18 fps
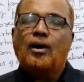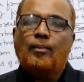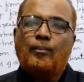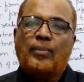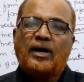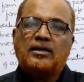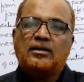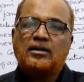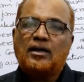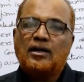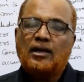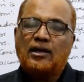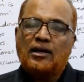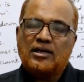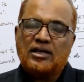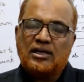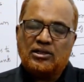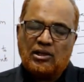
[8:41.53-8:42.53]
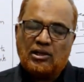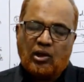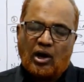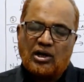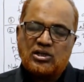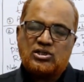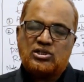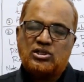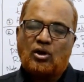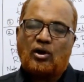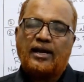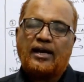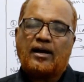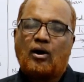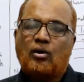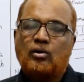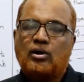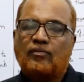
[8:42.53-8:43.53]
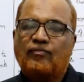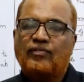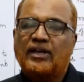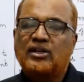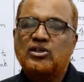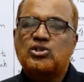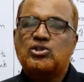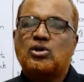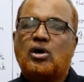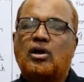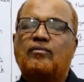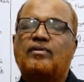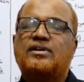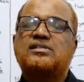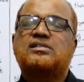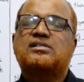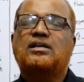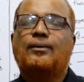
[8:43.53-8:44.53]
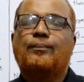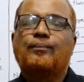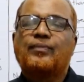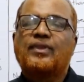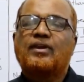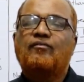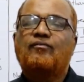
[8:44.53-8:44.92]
but uh, in lost on account of insolvency